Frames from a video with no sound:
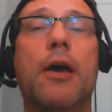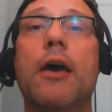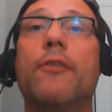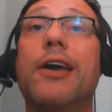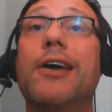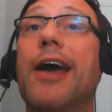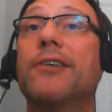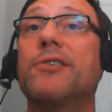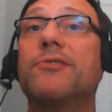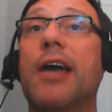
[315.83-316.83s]
They can
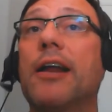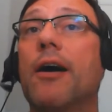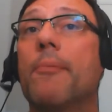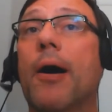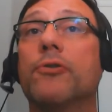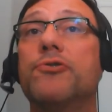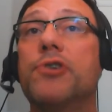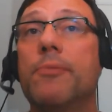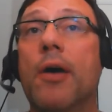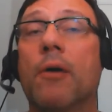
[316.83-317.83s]
access data about
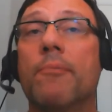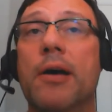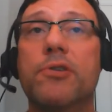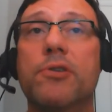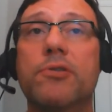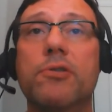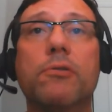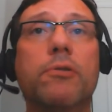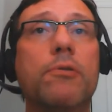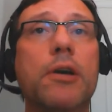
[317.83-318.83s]
Gmail messages,
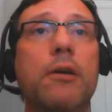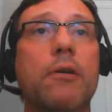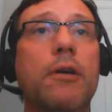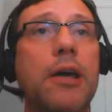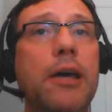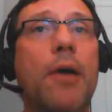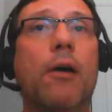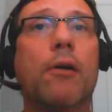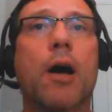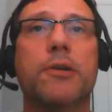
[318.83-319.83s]
including
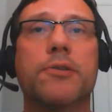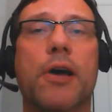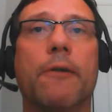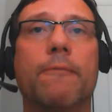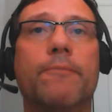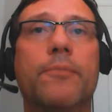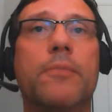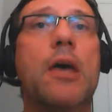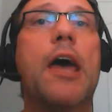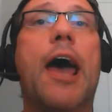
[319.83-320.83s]
email content.
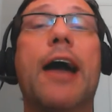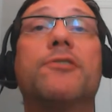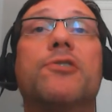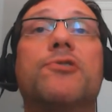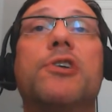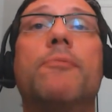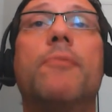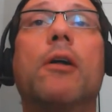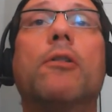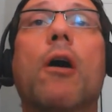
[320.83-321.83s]
Access
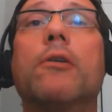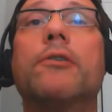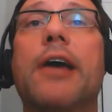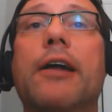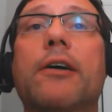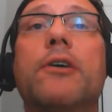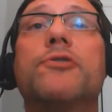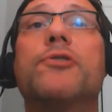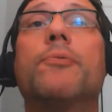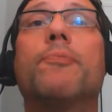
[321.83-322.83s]
Gmail log data
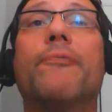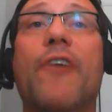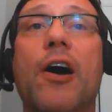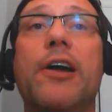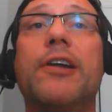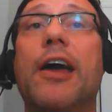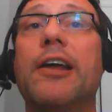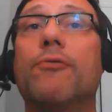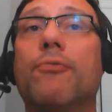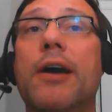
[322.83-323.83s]
to find and
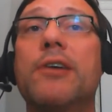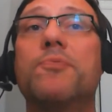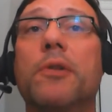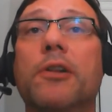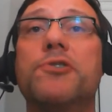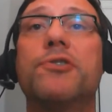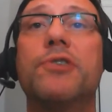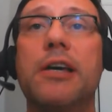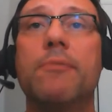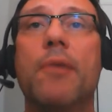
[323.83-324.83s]
erase malicious
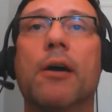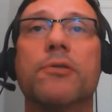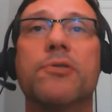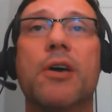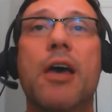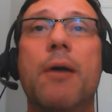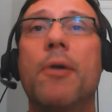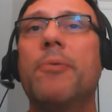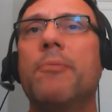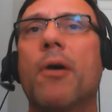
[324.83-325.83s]
emails.
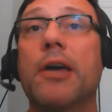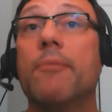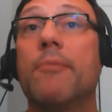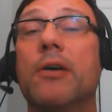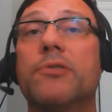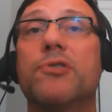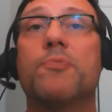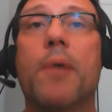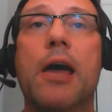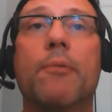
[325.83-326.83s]
Maybe mark emails as
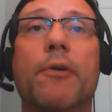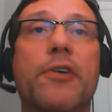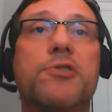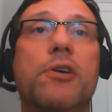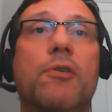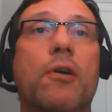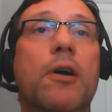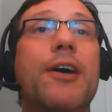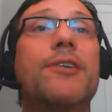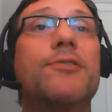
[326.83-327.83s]
spam or phishing, or
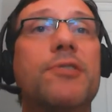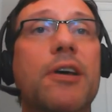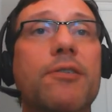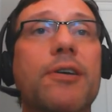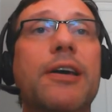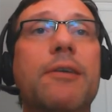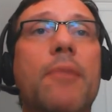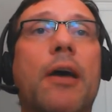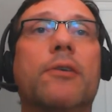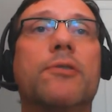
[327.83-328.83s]
send
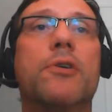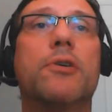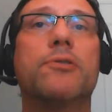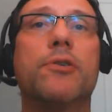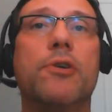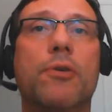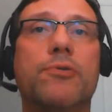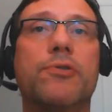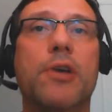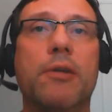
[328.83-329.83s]
emails to
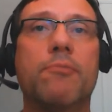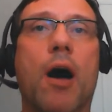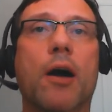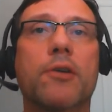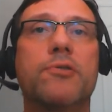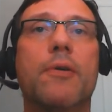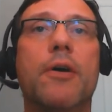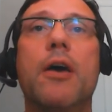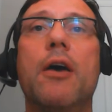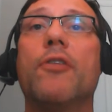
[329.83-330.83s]
users' inbox.
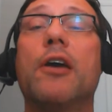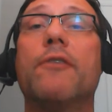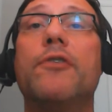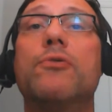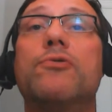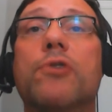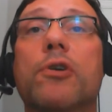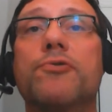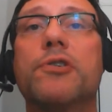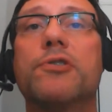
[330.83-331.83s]
They can view
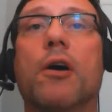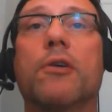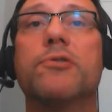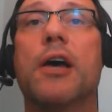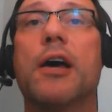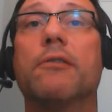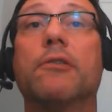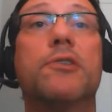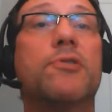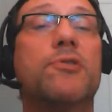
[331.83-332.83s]
search results that
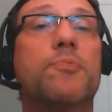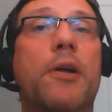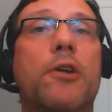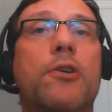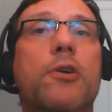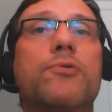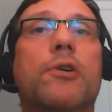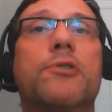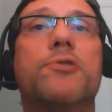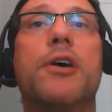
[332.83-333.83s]
list suspended
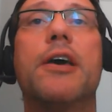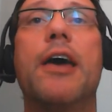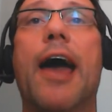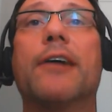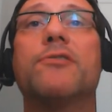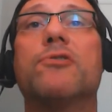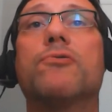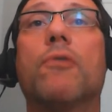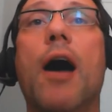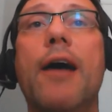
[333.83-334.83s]
users, access
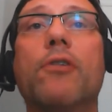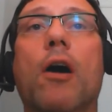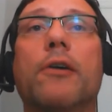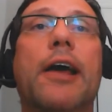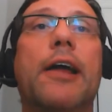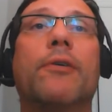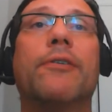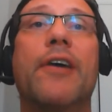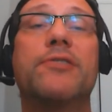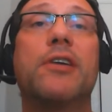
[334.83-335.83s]
drive log data to
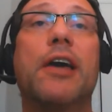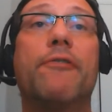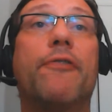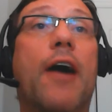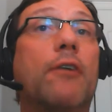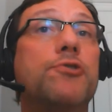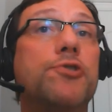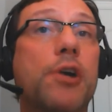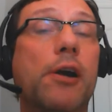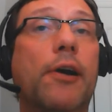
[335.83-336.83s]
investigate file
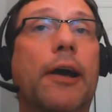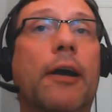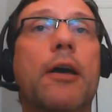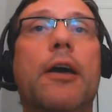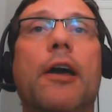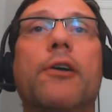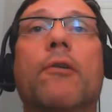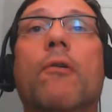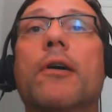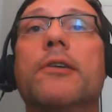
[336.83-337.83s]
sharing in
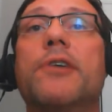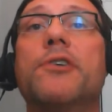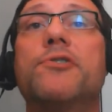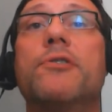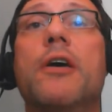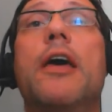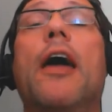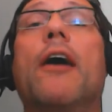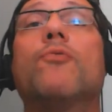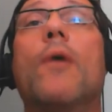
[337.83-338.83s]
your organization,
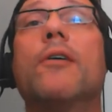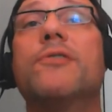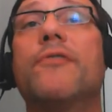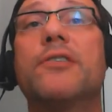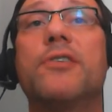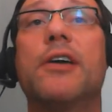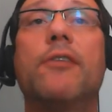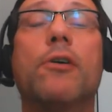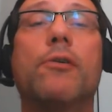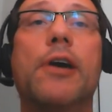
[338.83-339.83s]
as well as
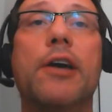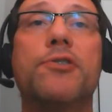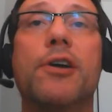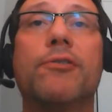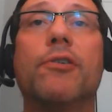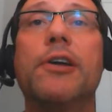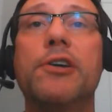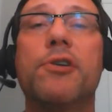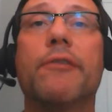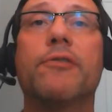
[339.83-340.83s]
investigate the creation and
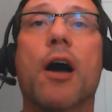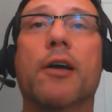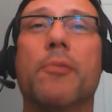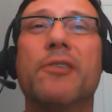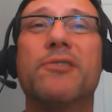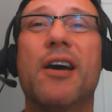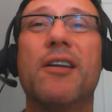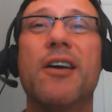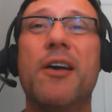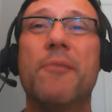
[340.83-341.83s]
deletion of documents that
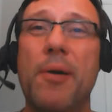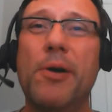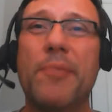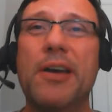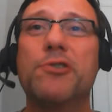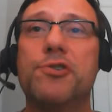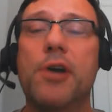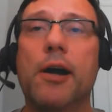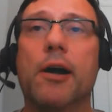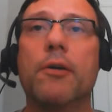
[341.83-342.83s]
maybe are being
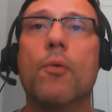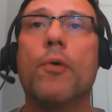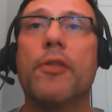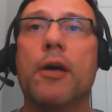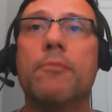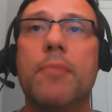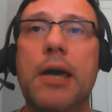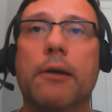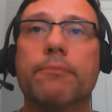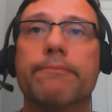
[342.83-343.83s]
shared within Meet.